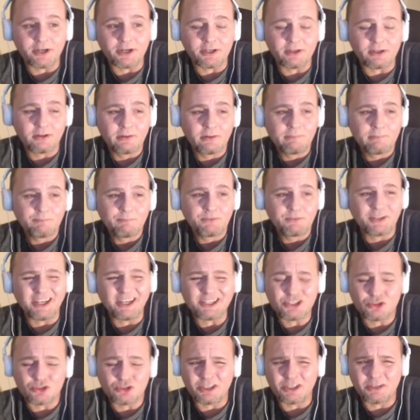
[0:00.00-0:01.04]
it. That
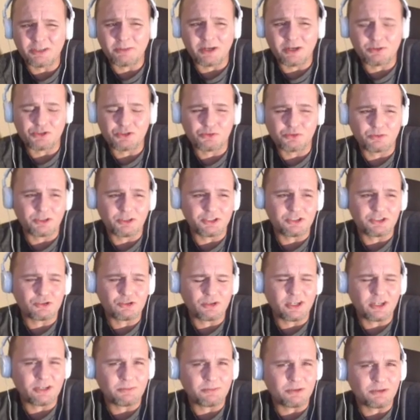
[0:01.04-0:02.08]
stream, I was really
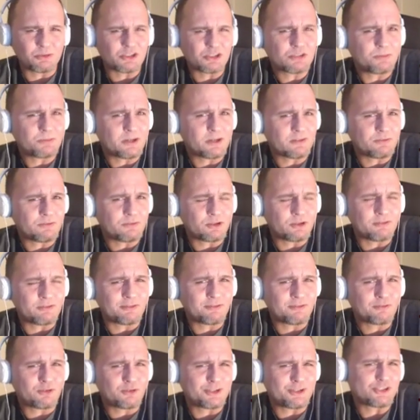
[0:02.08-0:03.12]
trying to be respectful of a
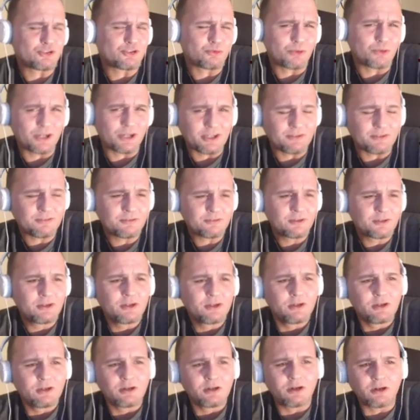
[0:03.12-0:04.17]
friend's wife.
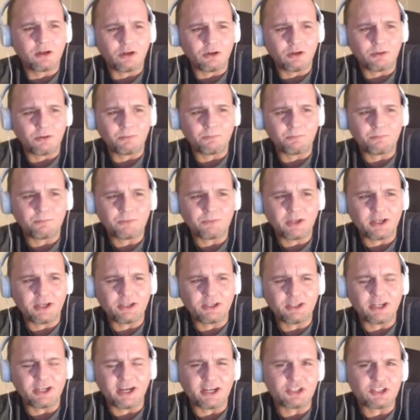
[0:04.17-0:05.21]
And
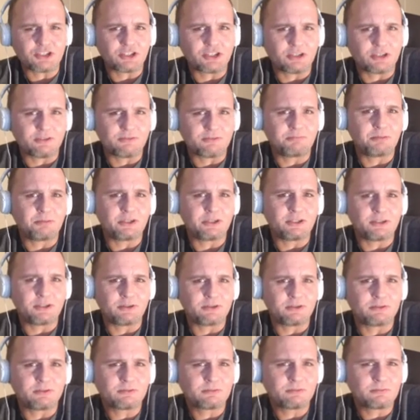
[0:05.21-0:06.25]
yeah, I should have
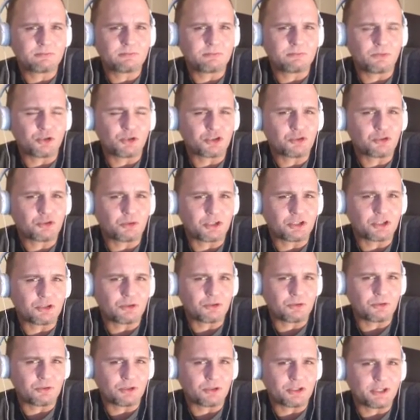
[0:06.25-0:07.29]
been more
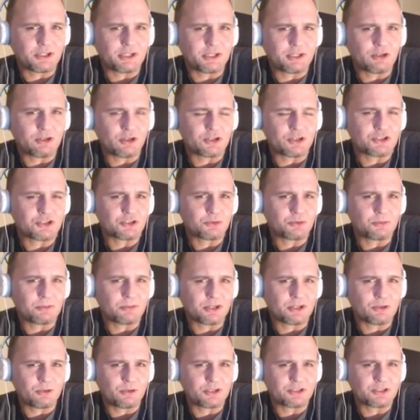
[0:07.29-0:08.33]
critical and harsher with my
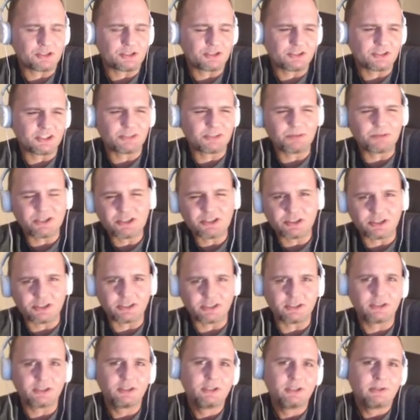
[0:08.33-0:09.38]
questions,
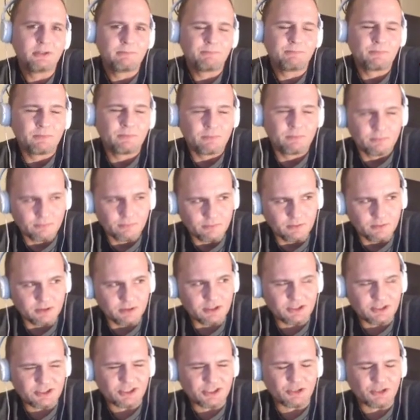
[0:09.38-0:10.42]
especially
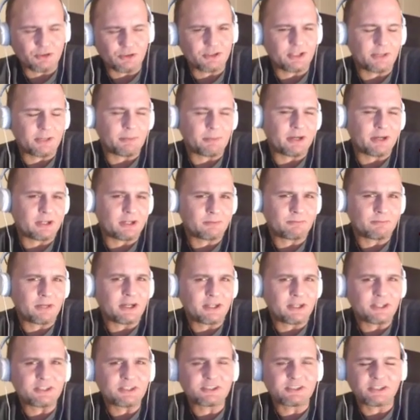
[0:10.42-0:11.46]
considering that my
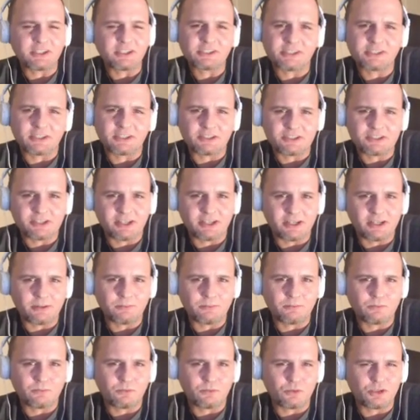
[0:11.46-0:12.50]
instincts at the
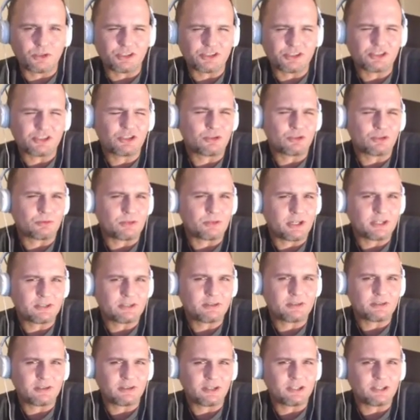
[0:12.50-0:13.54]
time was
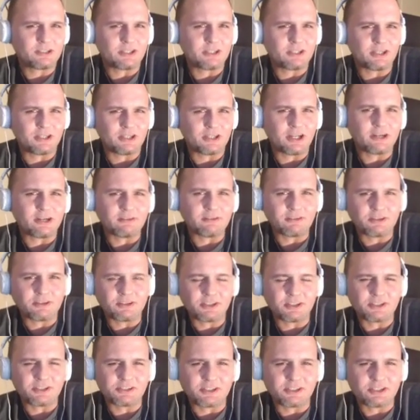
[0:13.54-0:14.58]
correct, and that a lot of the
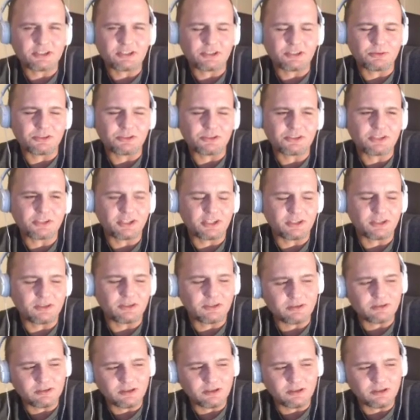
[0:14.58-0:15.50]
things that she was saying